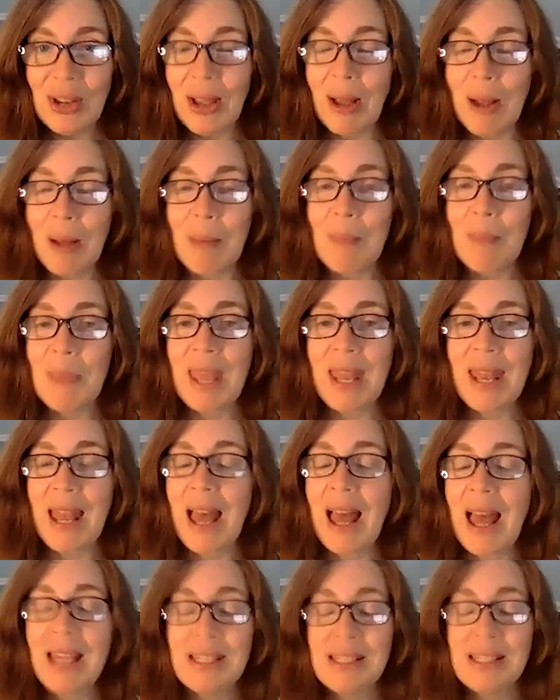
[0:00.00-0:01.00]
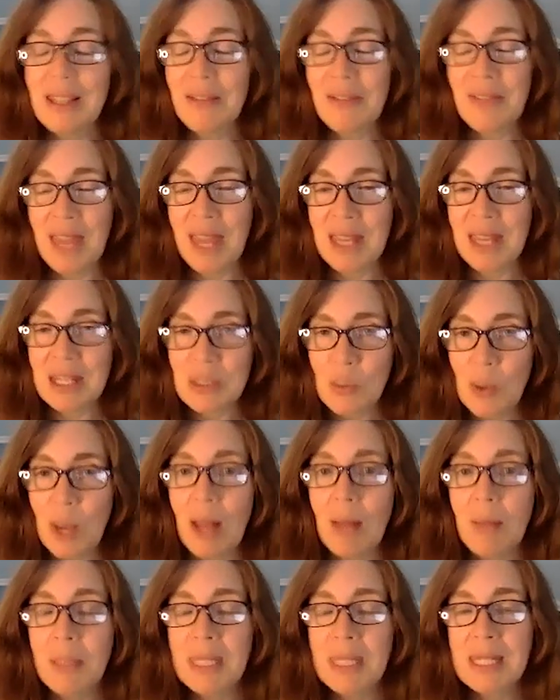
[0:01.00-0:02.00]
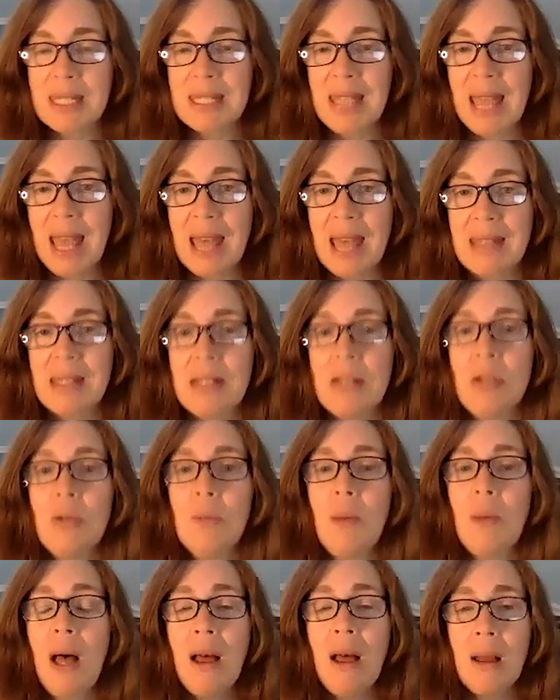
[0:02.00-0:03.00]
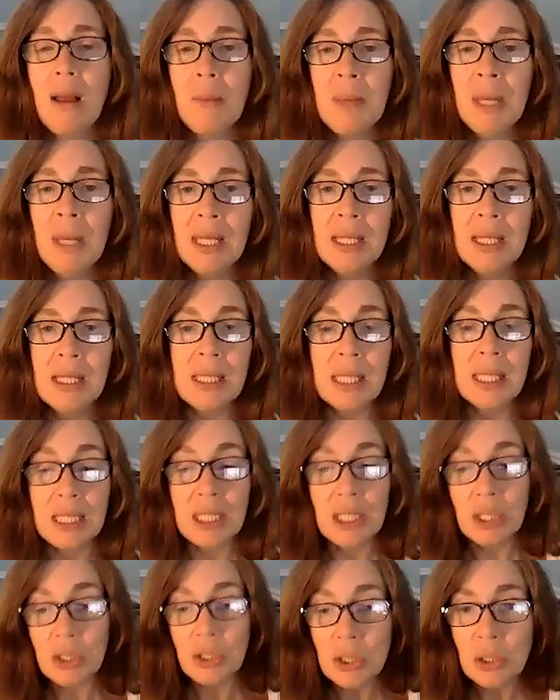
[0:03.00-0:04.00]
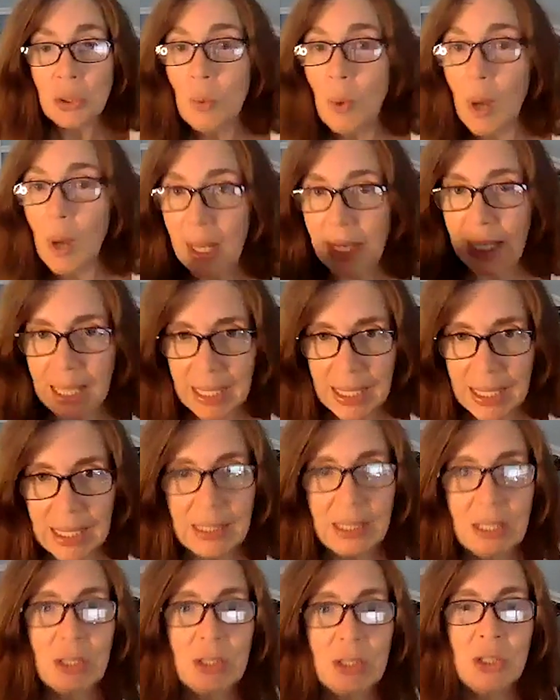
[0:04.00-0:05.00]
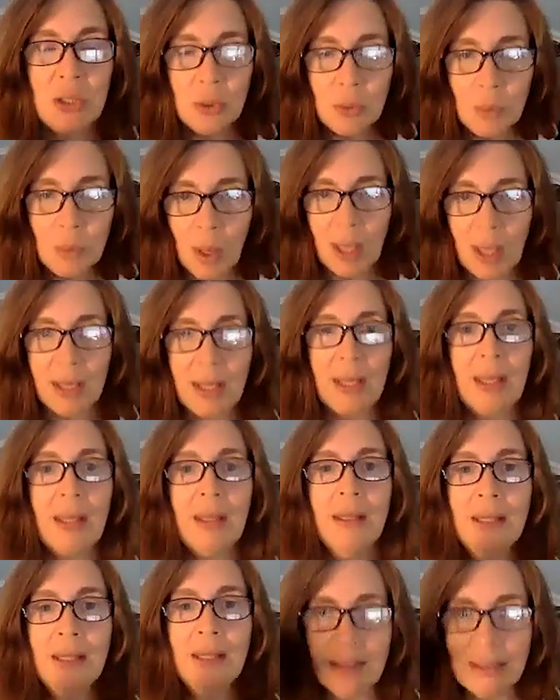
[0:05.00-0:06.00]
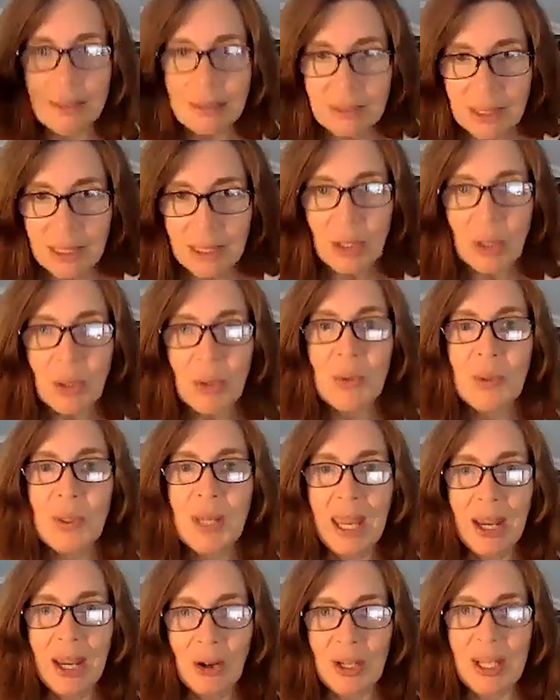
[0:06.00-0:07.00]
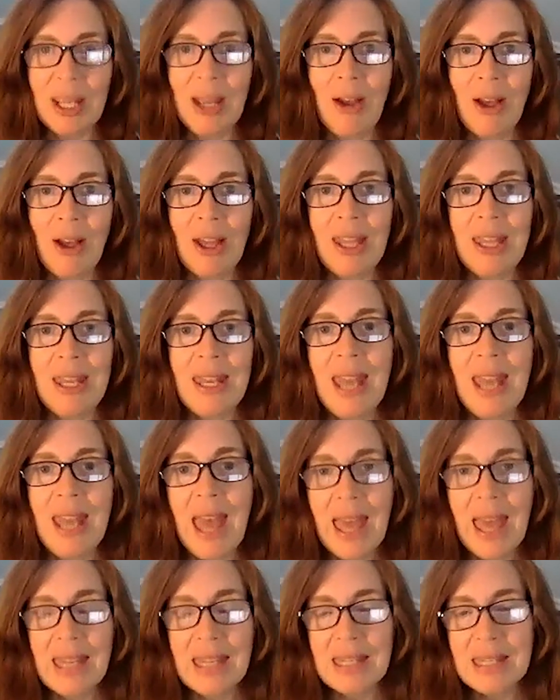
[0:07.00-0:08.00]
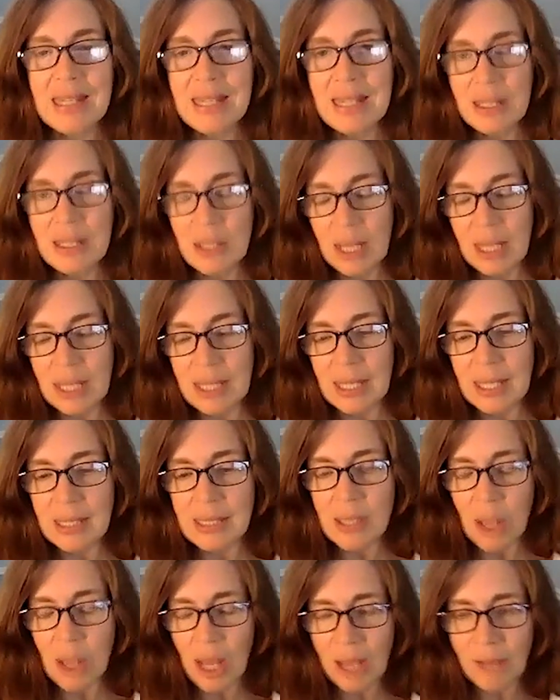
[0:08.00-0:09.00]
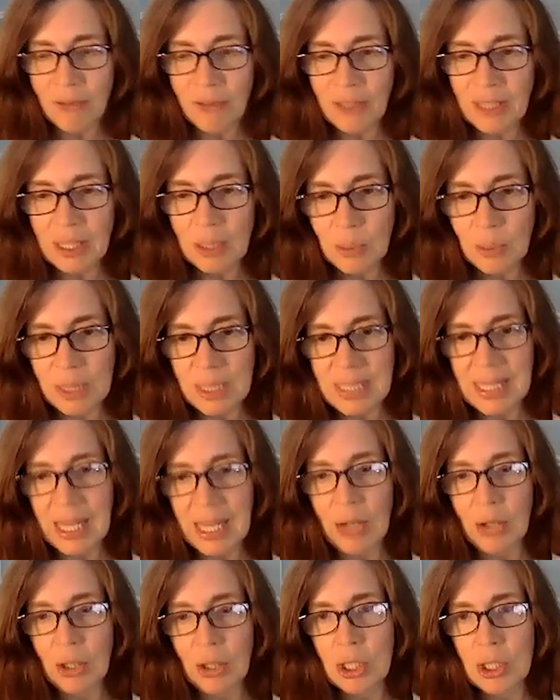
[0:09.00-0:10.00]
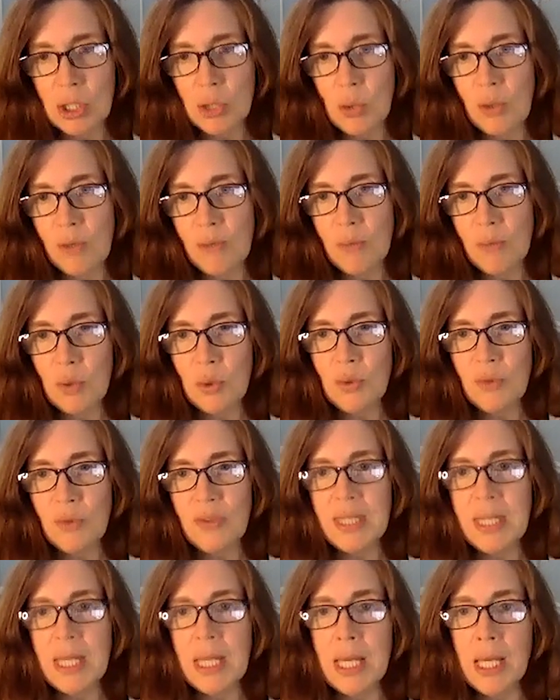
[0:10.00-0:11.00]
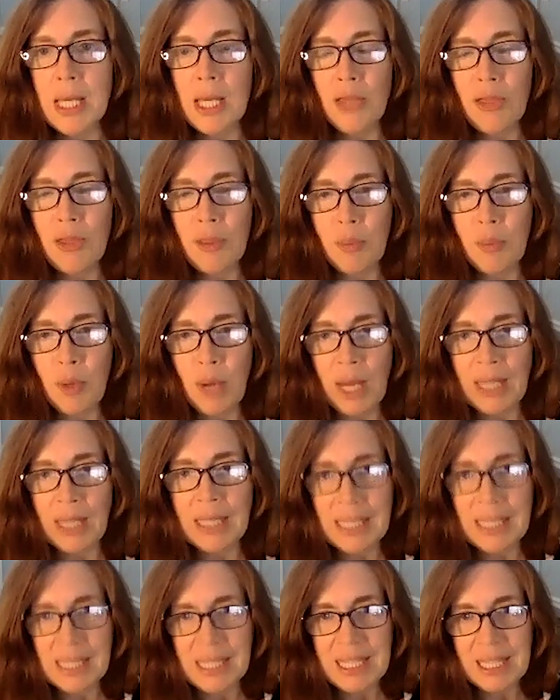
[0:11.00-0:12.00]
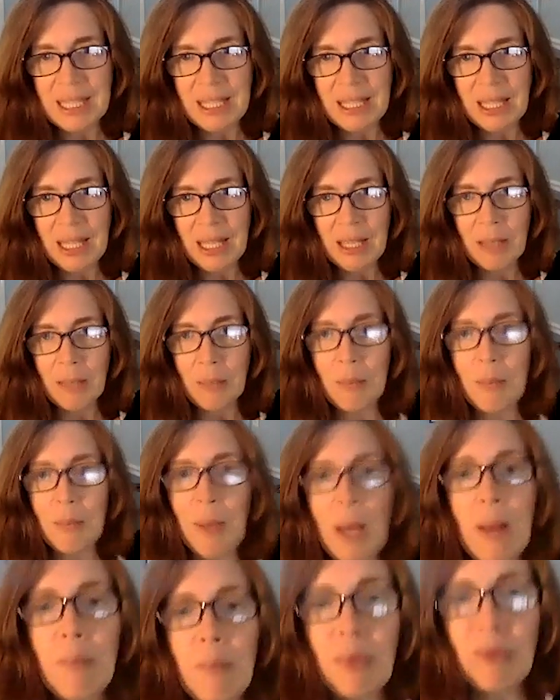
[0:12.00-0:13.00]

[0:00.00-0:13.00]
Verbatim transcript: Um, and I love that as well because as a new mom, like you do want to eat, you do want to, you know, carry on. And it, it's, I feel like with this carrier, it sort of moves the pregnancy bump